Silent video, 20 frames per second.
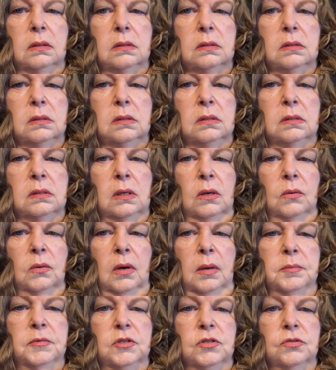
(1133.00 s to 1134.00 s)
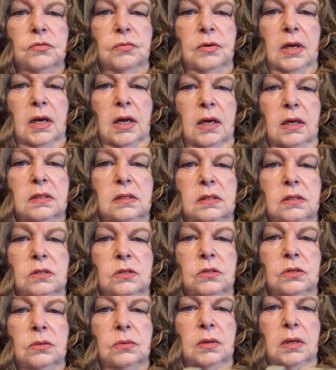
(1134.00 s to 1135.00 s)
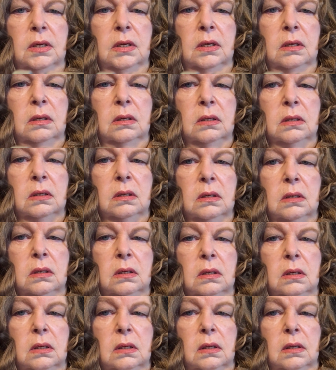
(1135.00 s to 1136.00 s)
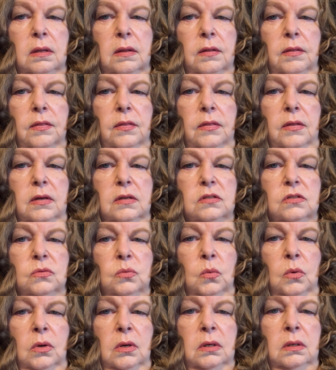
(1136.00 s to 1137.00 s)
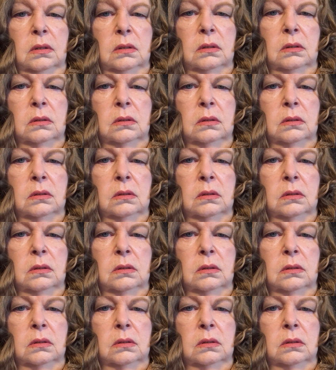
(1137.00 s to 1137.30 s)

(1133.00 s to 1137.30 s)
So I'm just reconstituting this one.